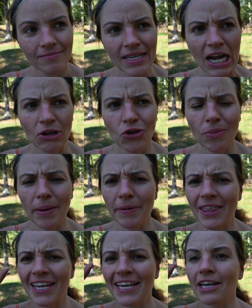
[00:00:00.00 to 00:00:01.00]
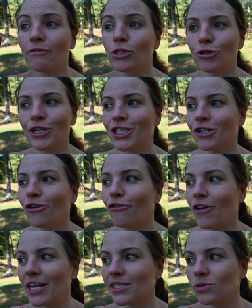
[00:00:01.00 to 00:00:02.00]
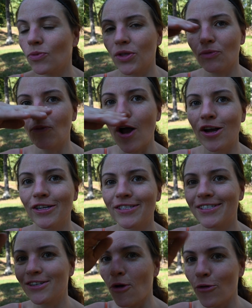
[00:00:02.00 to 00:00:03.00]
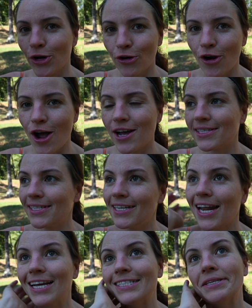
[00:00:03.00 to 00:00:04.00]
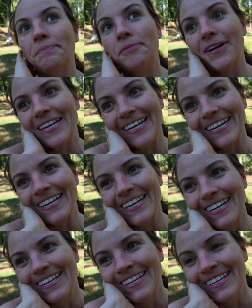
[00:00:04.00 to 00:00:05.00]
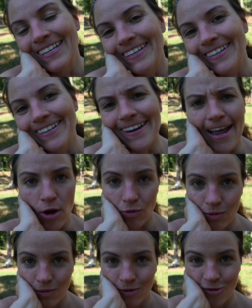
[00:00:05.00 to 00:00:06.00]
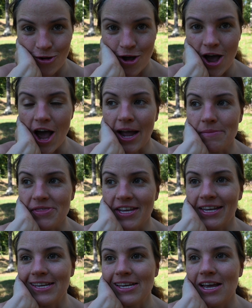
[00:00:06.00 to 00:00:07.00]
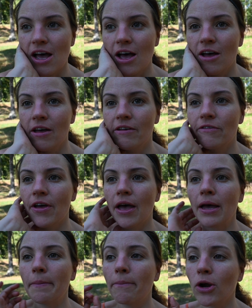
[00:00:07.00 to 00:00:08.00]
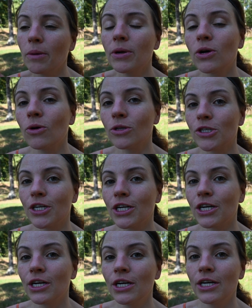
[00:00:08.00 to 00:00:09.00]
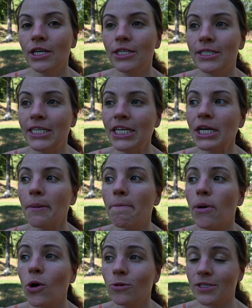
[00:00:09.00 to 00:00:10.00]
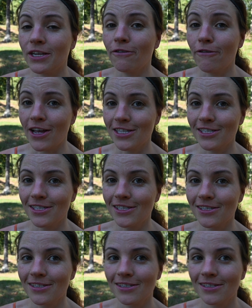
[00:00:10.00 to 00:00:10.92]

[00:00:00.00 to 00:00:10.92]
Now you might be thinking of a traditional fence with rungs going across and nice and pretty. No. I'm thinking of a permaculture decomposing fence.